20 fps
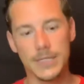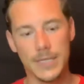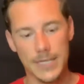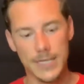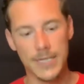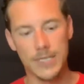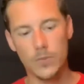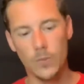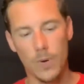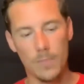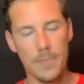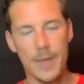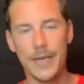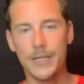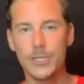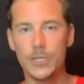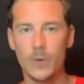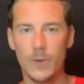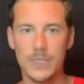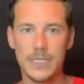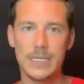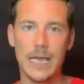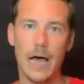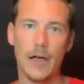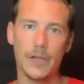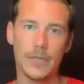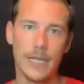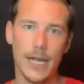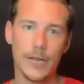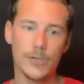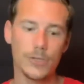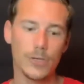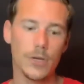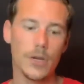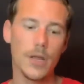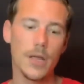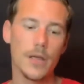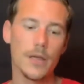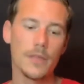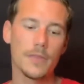this is what makes you a solid
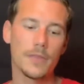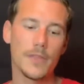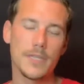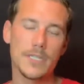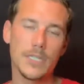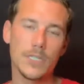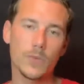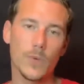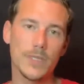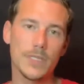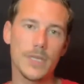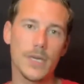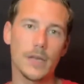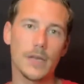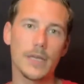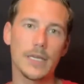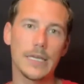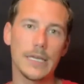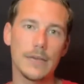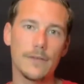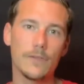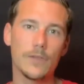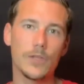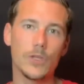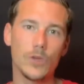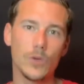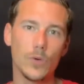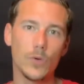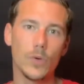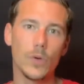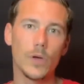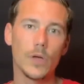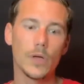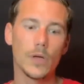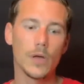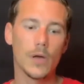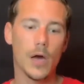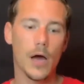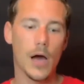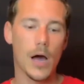catcher. This is what's going to give you
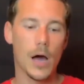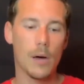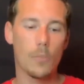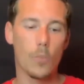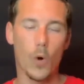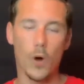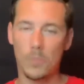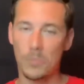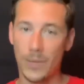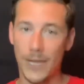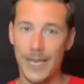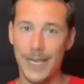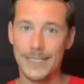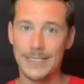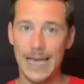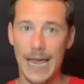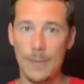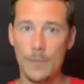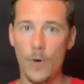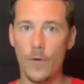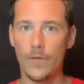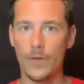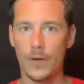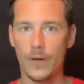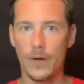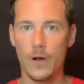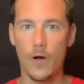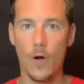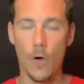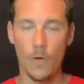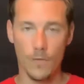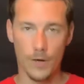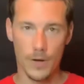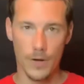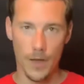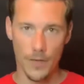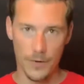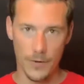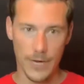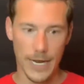more playing time over
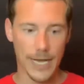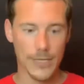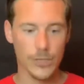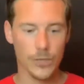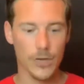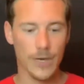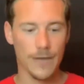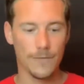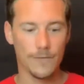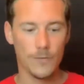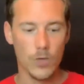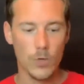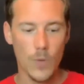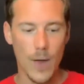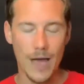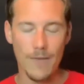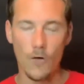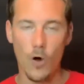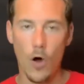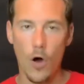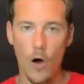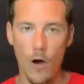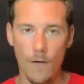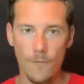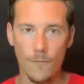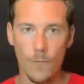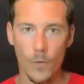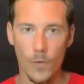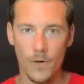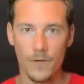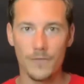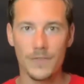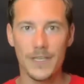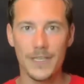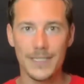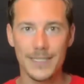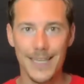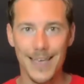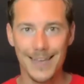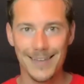another catcher if you have all four of
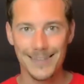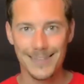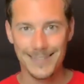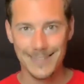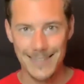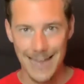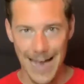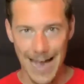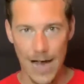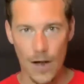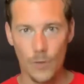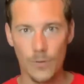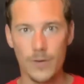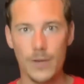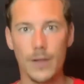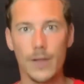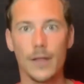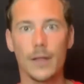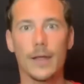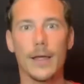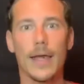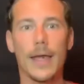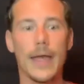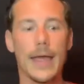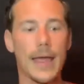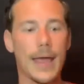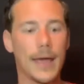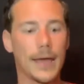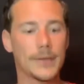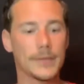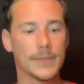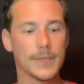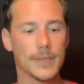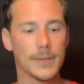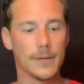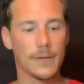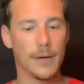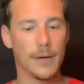these down and,